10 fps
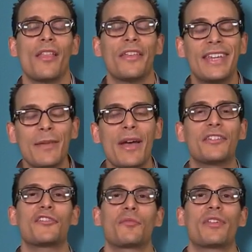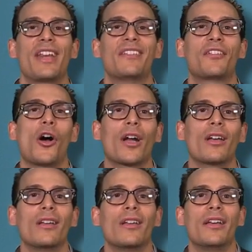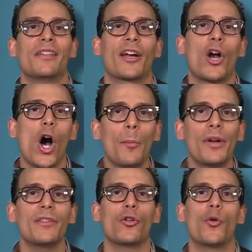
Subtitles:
The key message from today's talk is that competent